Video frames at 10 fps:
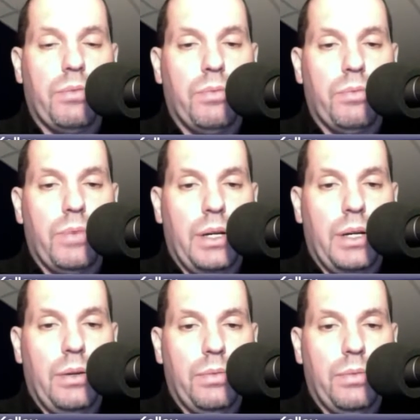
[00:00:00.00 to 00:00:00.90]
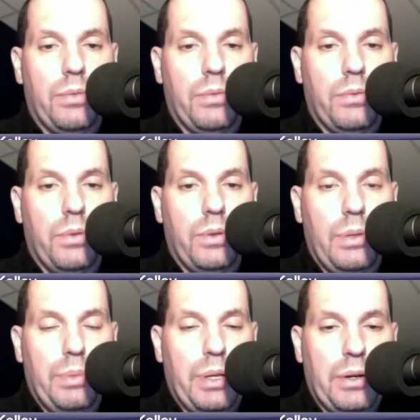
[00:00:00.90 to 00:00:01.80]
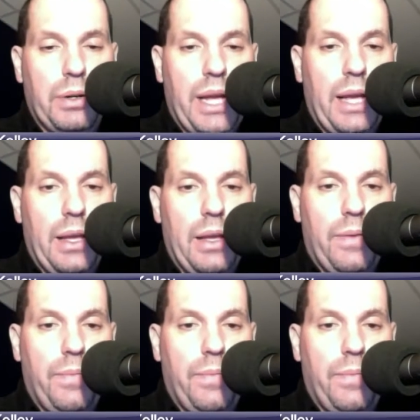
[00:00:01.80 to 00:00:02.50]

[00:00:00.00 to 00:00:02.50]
I've had some of those.